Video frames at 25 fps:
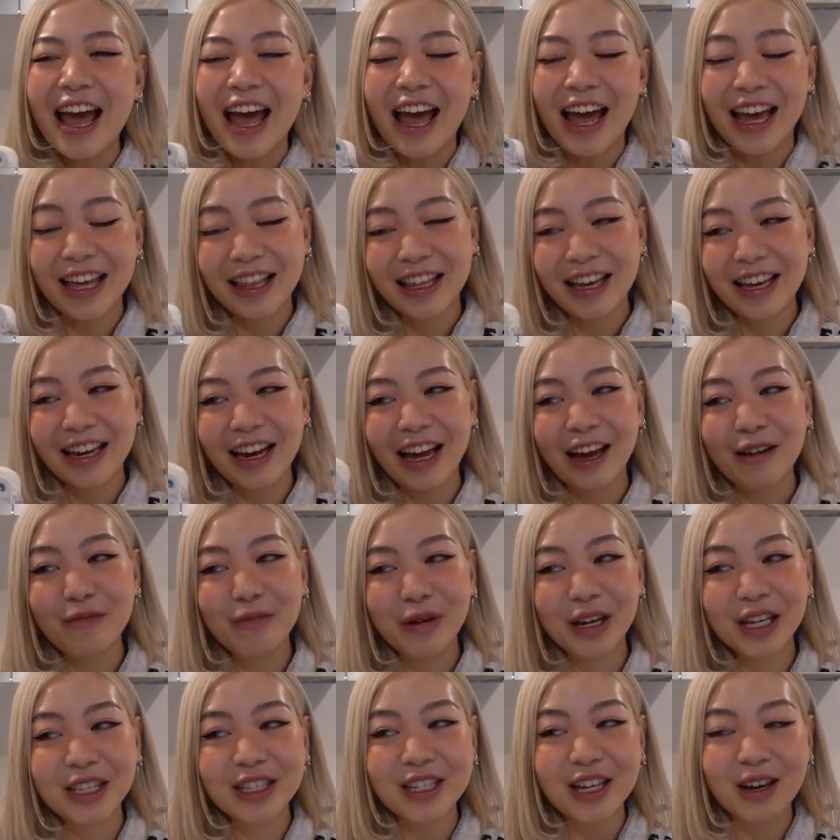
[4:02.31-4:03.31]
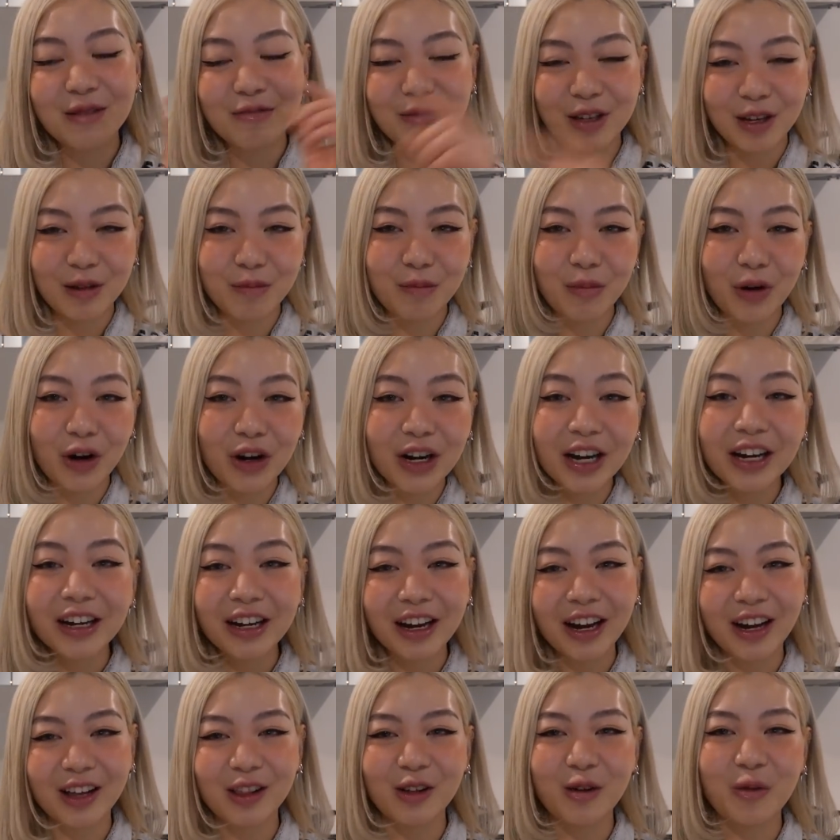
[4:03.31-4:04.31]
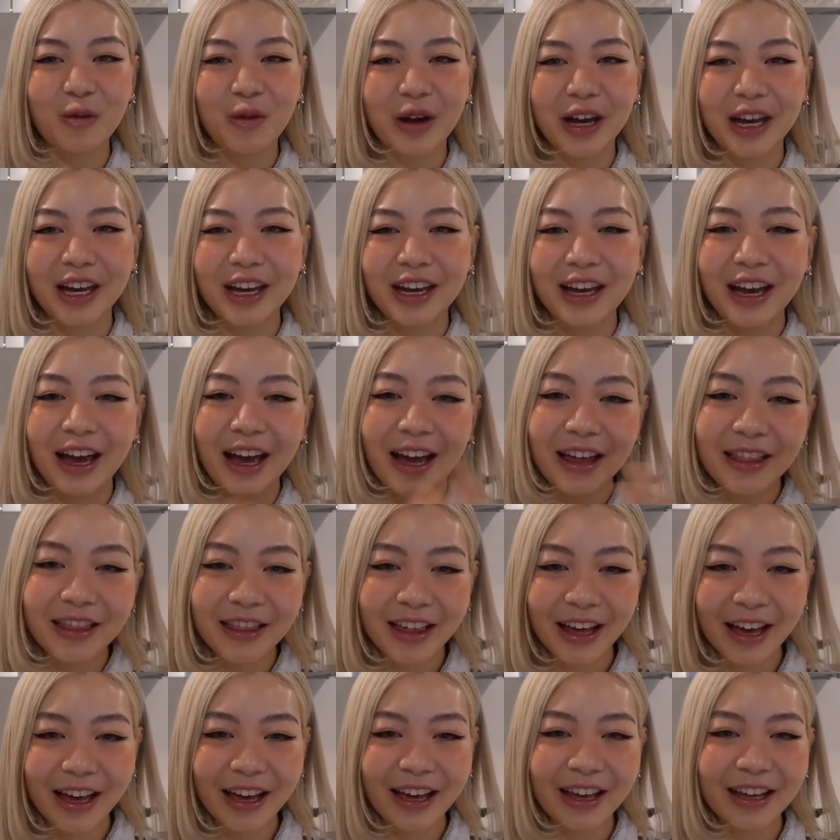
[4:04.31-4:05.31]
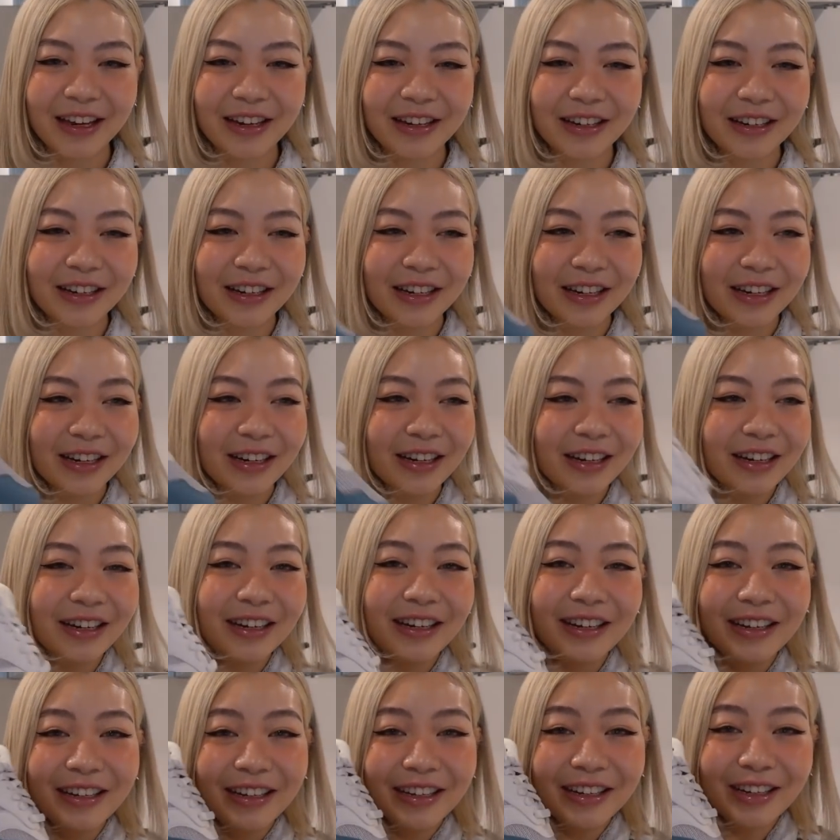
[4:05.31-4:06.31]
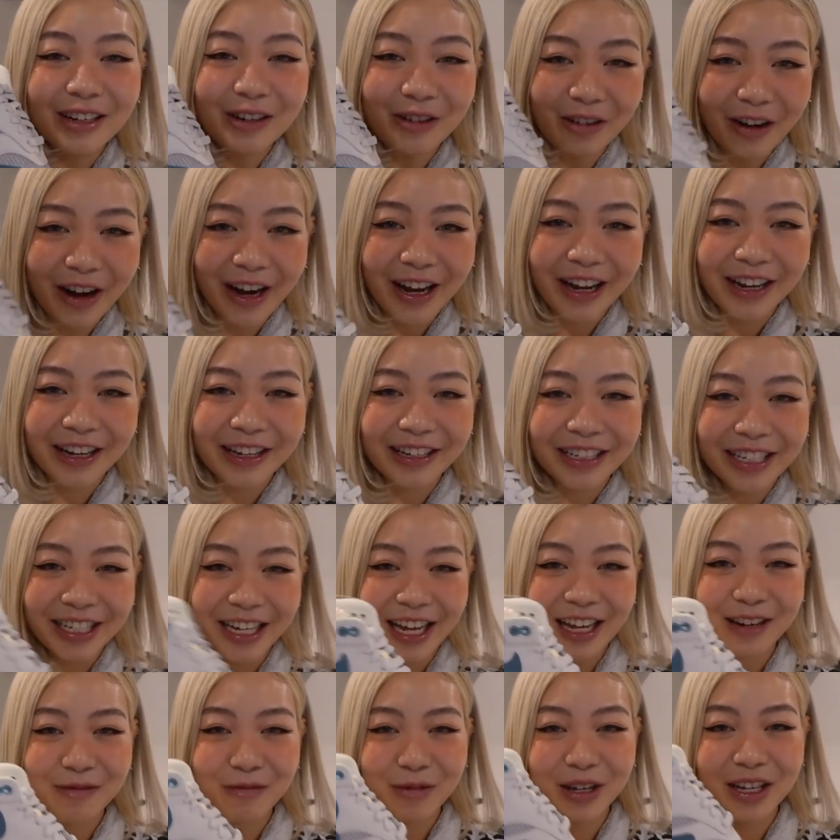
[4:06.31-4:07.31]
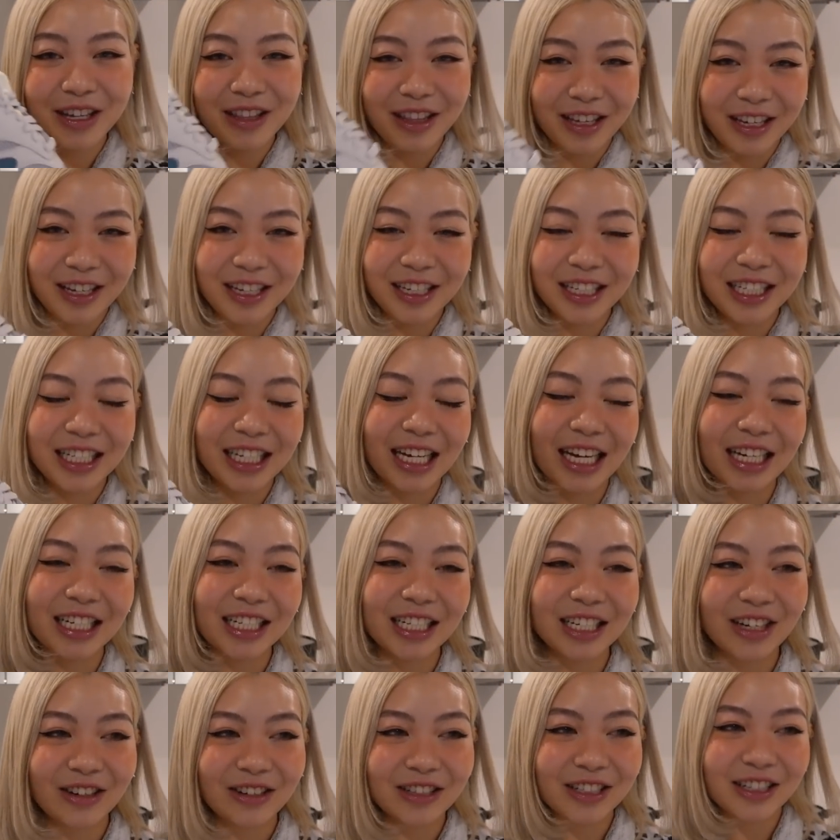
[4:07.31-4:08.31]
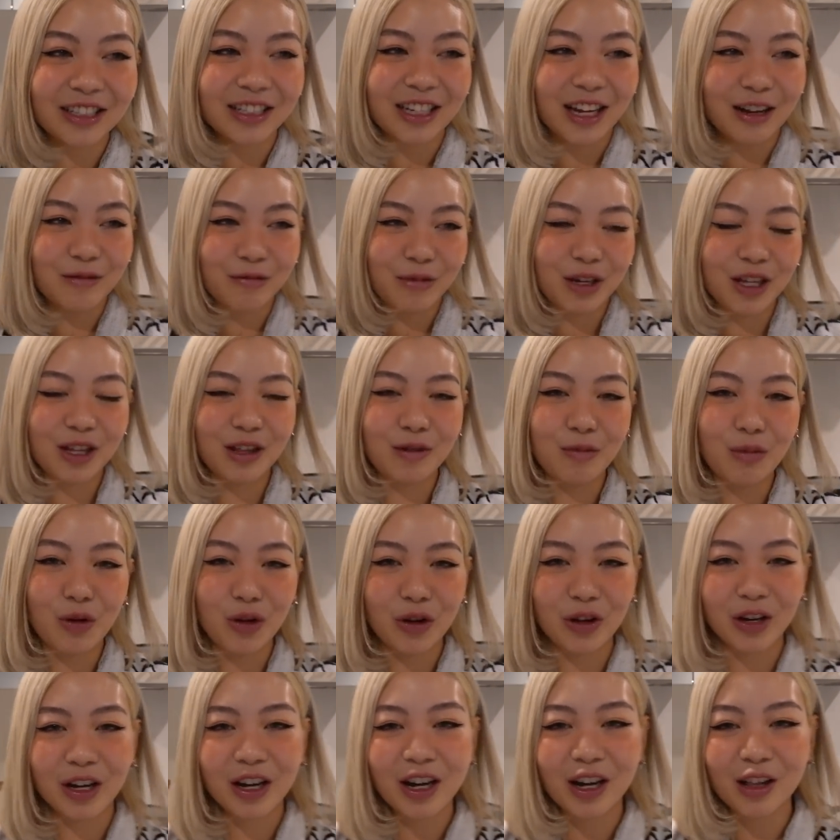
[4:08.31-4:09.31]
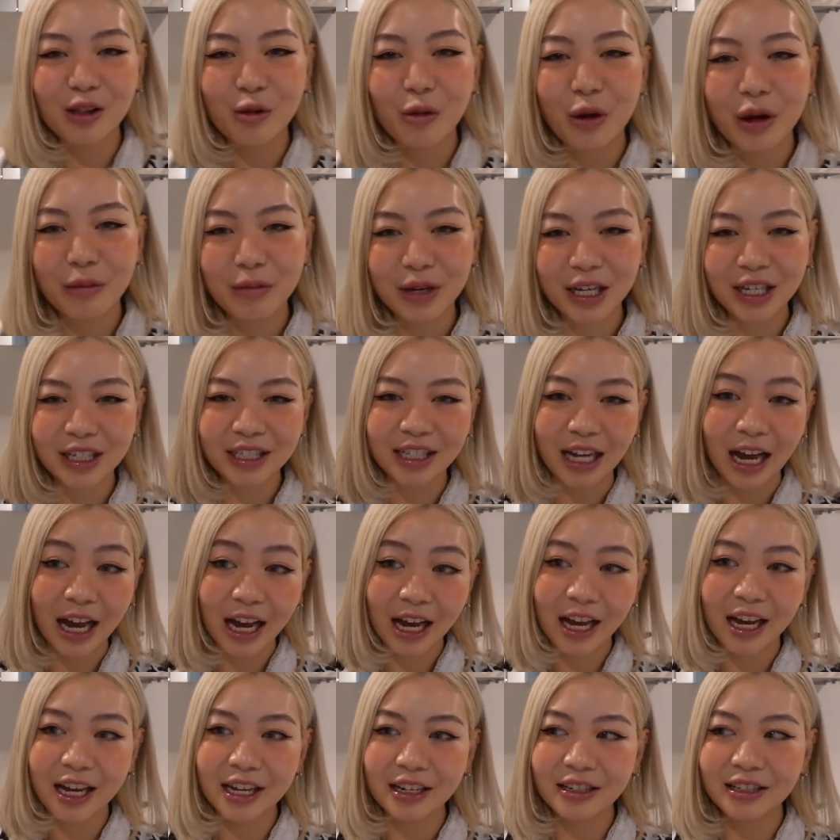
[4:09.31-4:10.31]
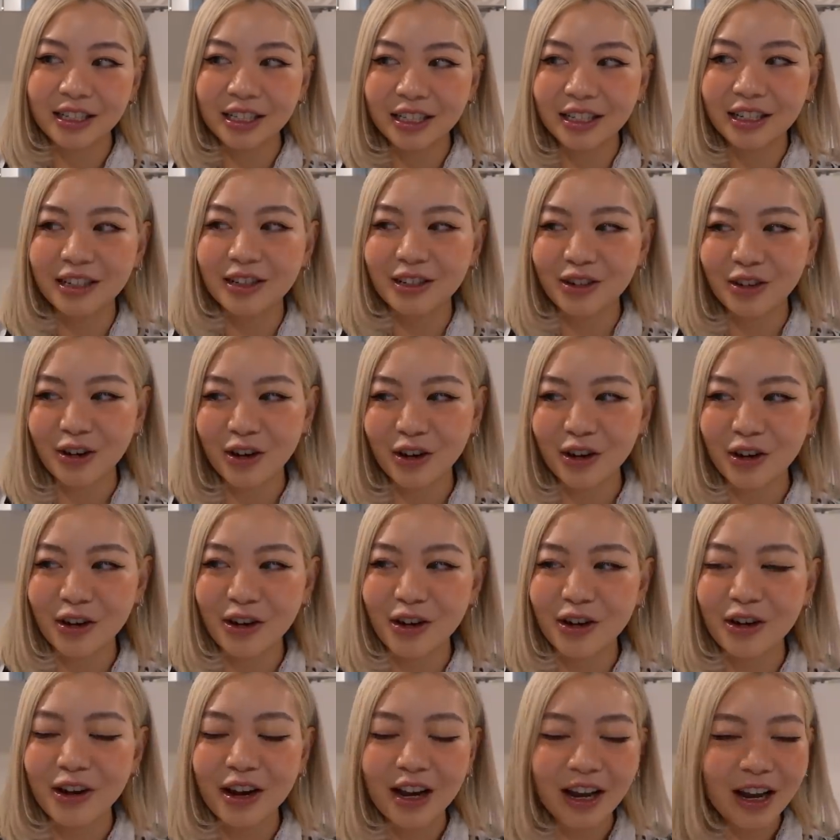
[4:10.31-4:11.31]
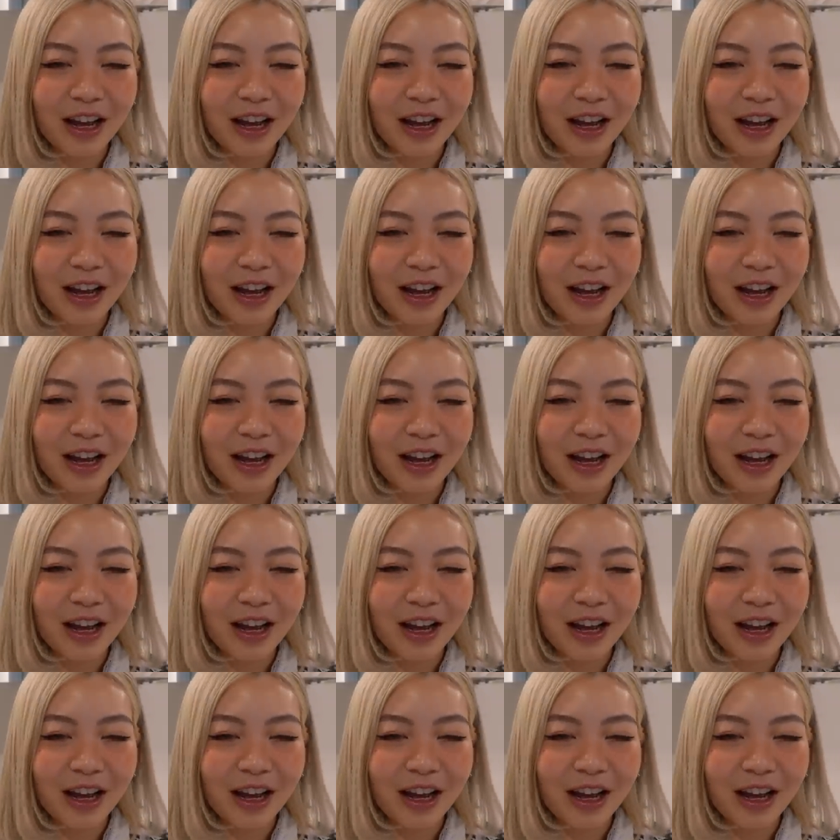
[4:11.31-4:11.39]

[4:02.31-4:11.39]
And then I picked up the Monarch colorway, and then Craig sent me these. He actually also sent me the Monarch colorway because I didn't know